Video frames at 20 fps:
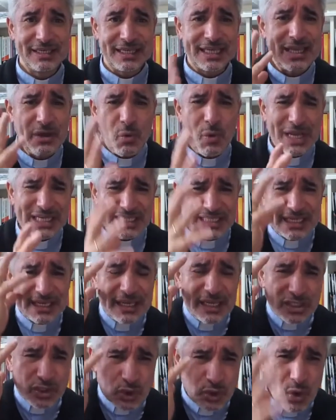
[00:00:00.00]
He was
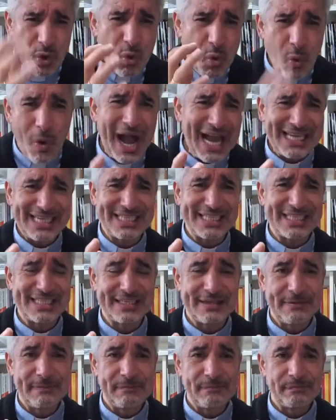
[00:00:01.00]
so wise,
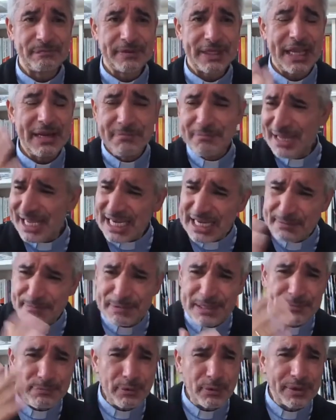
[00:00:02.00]
and many
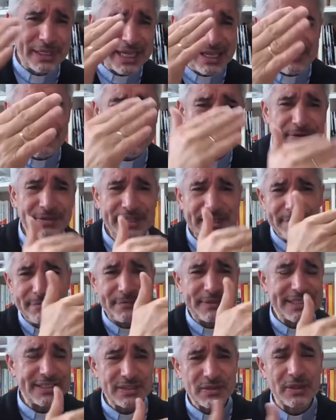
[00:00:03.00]
people came from
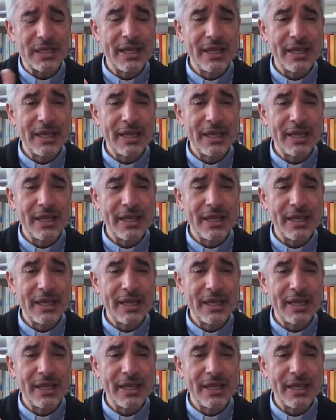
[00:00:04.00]
different